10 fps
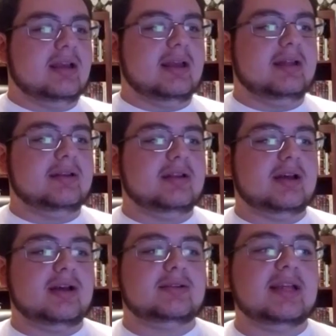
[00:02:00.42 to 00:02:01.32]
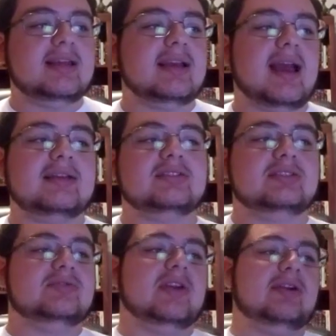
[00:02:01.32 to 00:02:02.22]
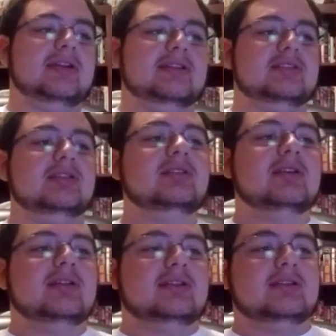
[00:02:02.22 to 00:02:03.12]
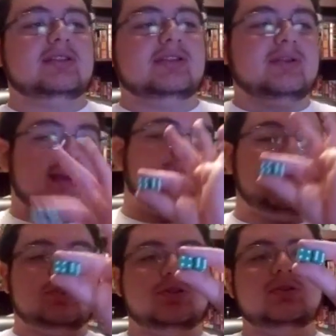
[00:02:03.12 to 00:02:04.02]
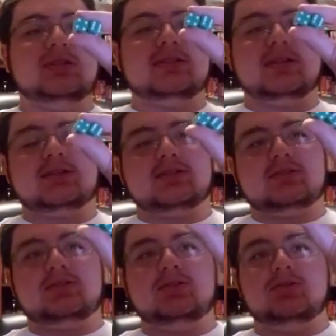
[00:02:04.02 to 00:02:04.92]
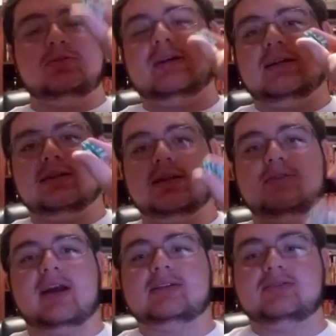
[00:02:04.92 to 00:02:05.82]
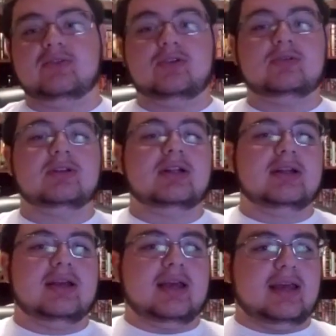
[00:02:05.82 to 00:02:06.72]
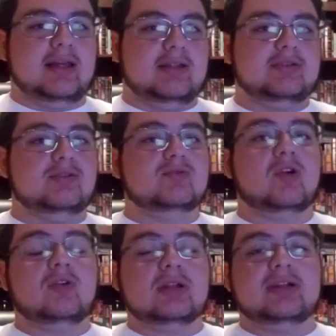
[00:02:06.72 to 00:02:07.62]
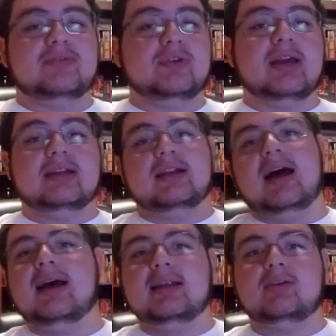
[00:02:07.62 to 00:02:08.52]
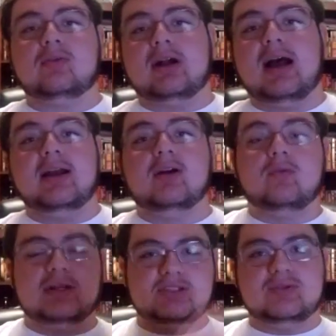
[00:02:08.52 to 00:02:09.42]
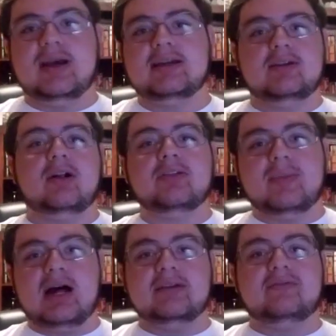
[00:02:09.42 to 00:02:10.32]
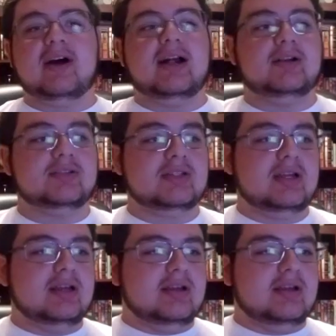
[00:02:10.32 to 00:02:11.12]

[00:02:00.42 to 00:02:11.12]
And taking actions is very easy. You said you have your 2d6 to take your action roll, and you roll, and if you get a 9 or higher, once you add in all the modifiers,